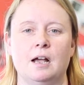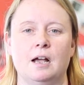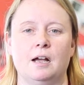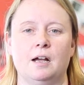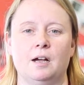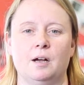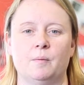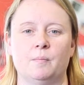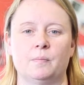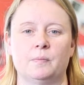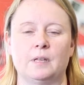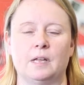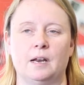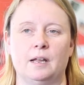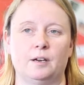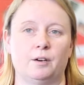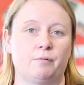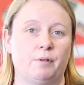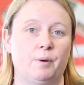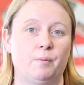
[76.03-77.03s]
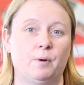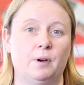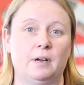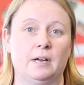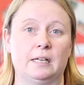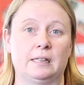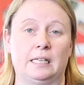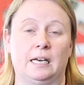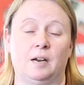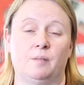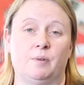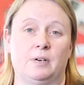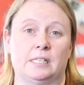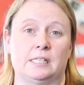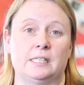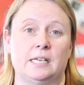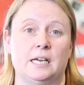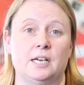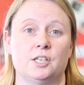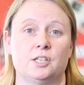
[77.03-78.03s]
They like group work, they like
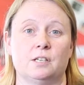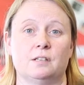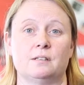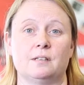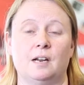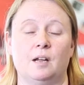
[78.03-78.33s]
presentations,